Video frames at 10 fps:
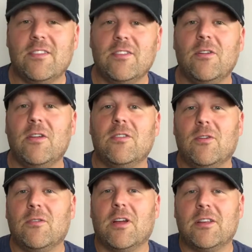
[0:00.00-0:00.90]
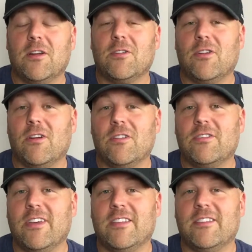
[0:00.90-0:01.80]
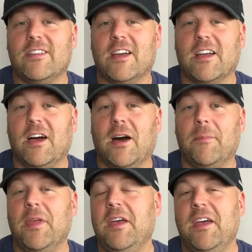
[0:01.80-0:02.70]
series over at DerekCharlesJohnson.com.